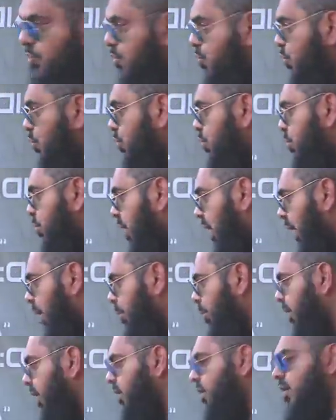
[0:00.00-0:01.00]
to
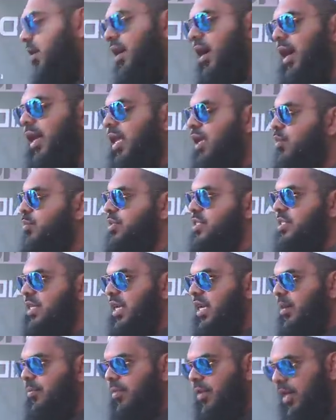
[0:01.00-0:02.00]
Muhammad alayhim
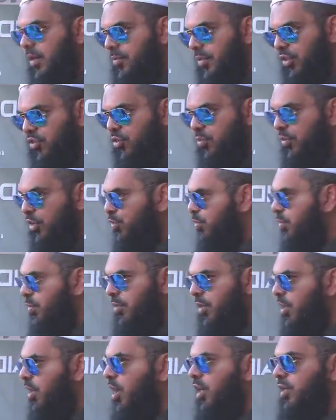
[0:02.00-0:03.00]
salam and peace and blessings be
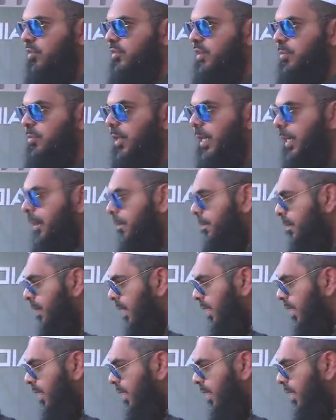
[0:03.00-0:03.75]
upon all of them, right?